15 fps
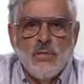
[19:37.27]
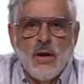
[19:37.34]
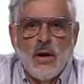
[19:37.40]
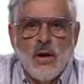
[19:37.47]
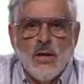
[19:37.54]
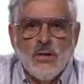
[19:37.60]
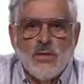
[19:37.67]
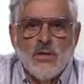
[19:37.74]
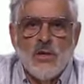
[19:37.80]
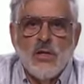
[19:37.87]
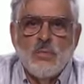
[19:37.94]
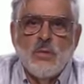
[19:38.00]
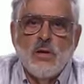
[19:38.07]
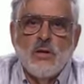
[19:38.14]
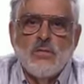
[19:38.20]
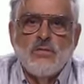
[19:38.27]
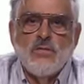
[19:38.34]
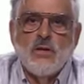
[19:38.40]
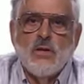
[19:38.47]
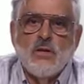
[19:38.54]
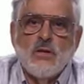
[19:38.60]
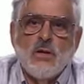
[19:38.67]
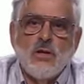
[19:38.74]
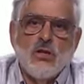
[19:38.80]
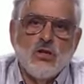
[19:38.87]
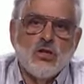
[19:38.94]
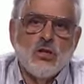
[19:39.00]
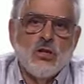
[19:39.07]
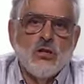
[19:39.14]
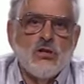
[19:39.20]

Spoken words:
I and C to be infinity initially,